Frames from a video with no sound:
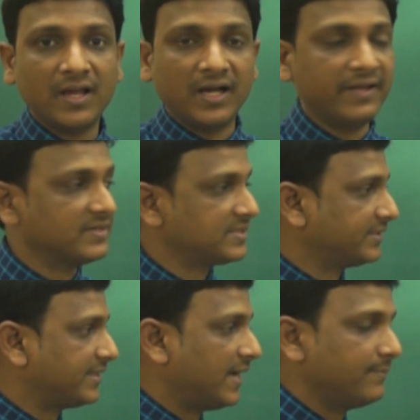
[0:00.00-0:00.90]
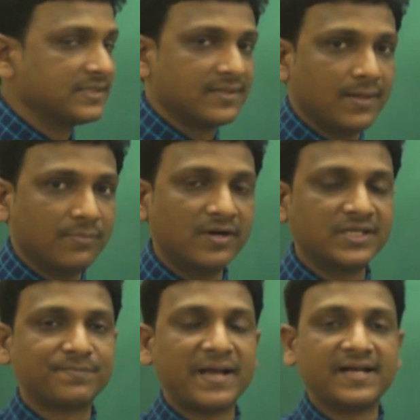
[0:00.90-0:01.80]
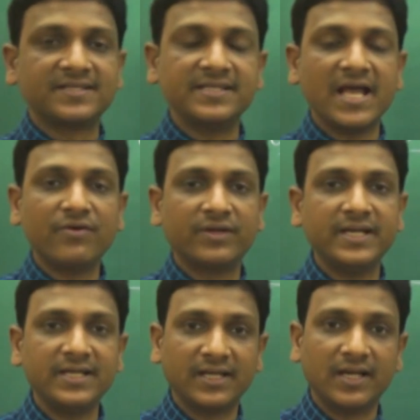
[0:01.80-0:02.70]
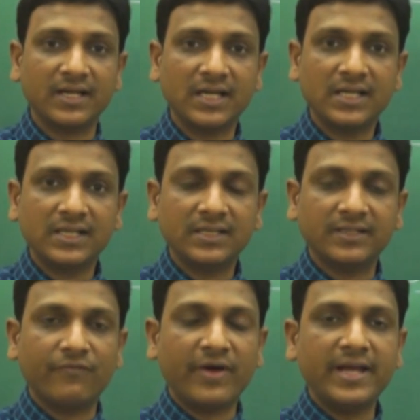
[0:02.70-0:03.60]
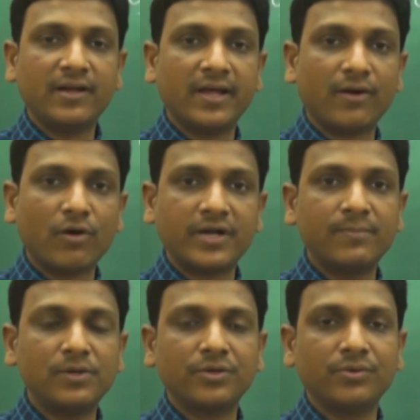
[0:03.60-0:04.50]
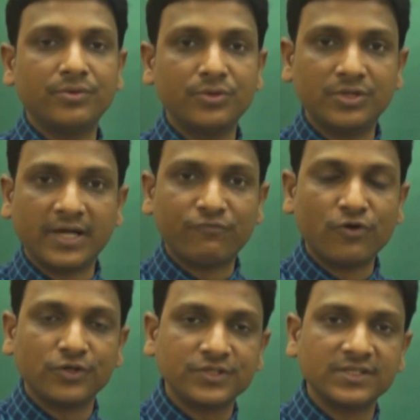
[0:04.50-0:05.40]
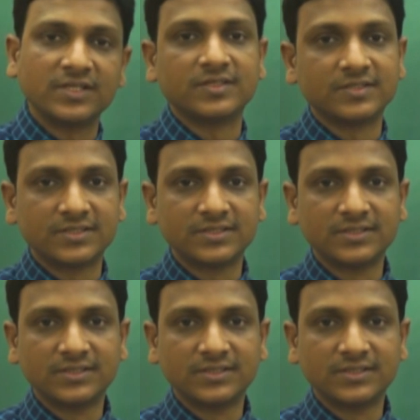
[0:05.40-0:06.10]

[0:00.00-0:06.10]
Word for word: And even certain animals like birds, parrots, they have green color. Then why they are not able to do, do the photosynthesis?